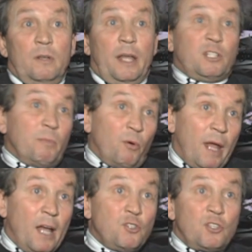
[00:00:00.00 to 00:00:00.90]
It's about
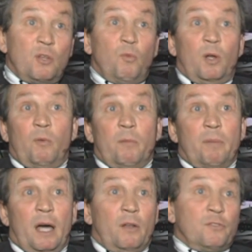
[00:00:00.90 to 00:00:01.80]
edges in one-on-one
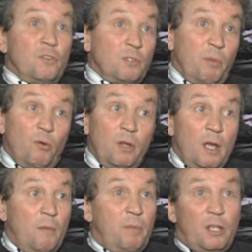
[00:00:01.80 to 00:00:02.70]
battles. It's about
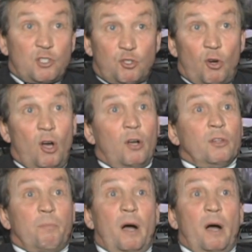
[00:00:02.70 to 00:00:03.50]
being strong on the